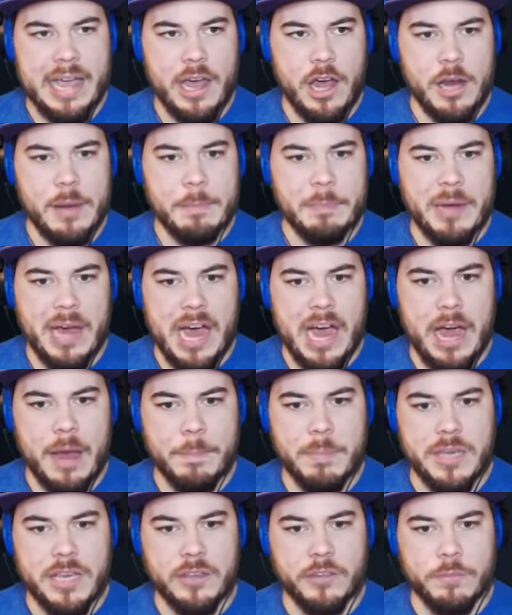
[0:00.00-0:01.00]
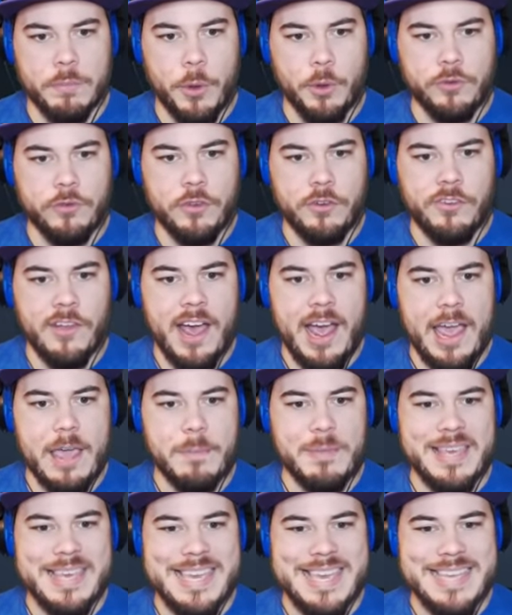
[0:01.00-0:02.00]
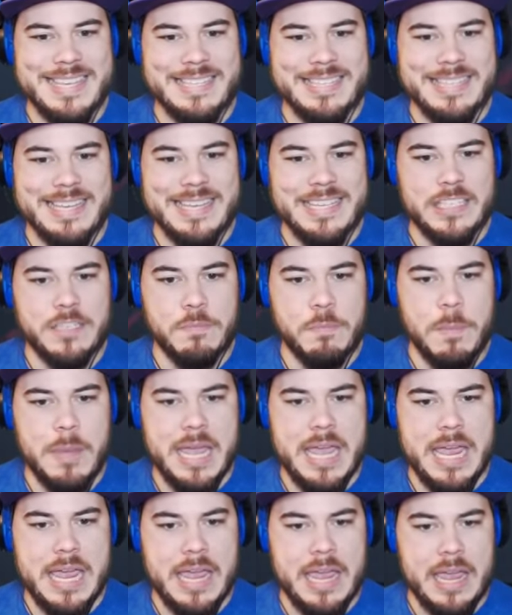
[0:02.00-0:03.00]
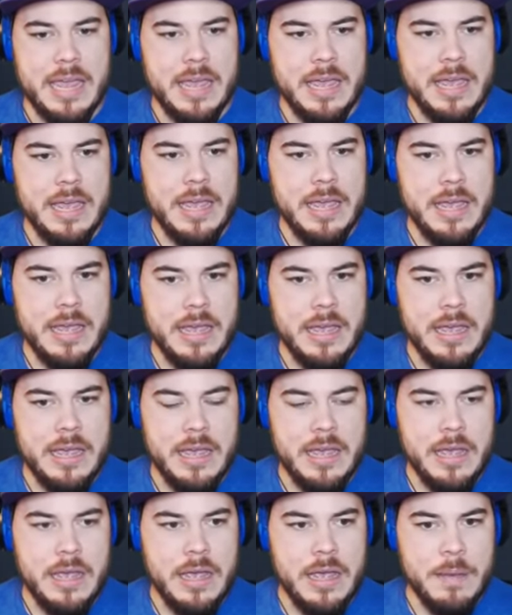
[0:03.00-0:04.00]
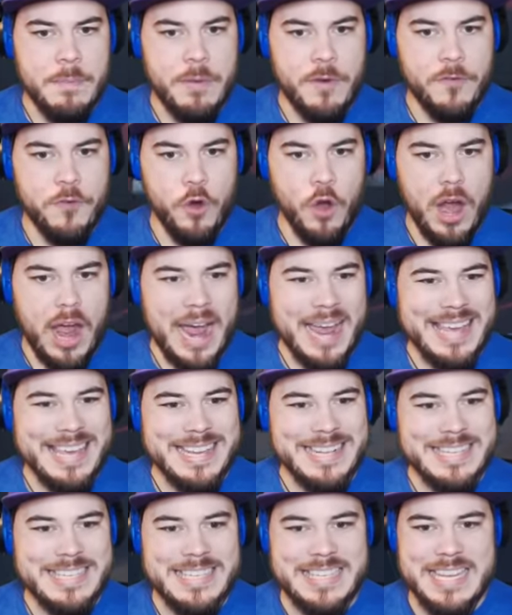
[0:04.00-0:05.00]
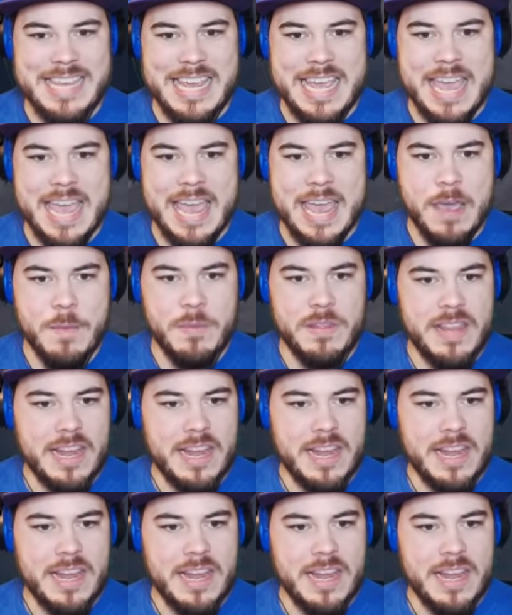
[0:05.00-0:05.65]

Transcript: on Bob because most of the time he sees me before I can see him, and